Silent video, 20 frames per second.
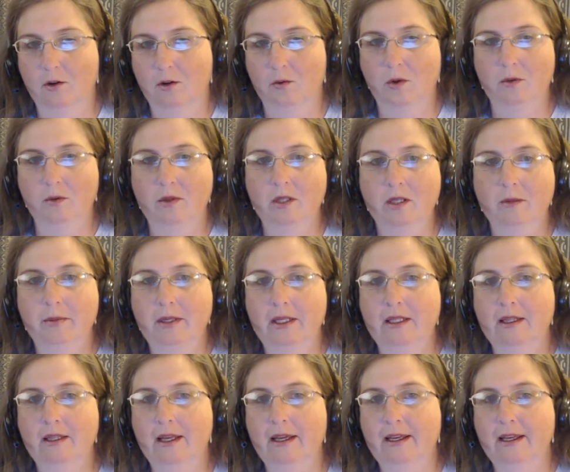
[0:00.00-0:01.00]
Or what would it
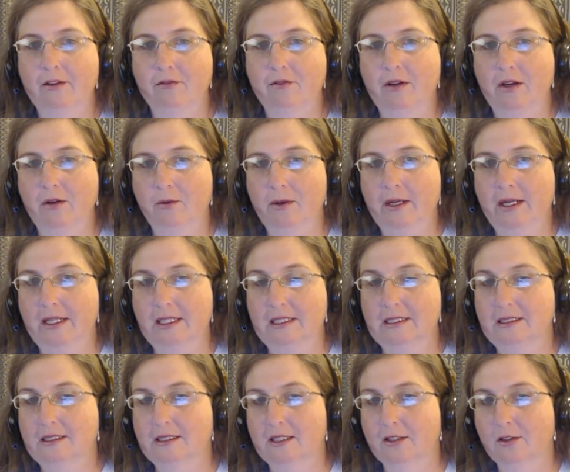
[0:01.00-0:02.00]
be like if I
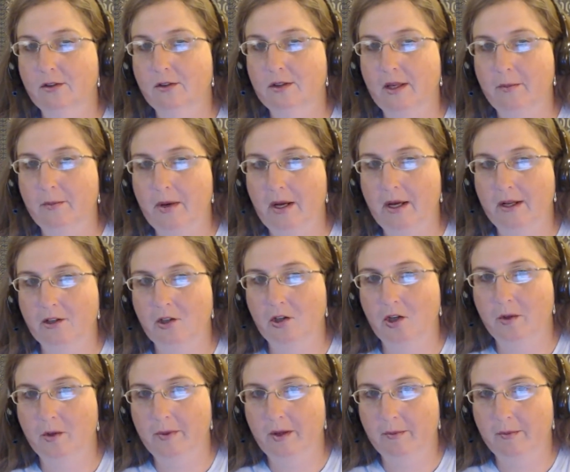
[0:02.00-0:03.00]
reconsider that bond or
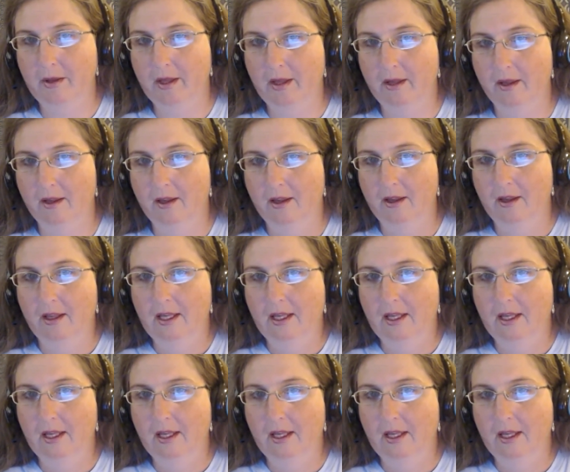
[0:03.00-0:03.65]
commitment?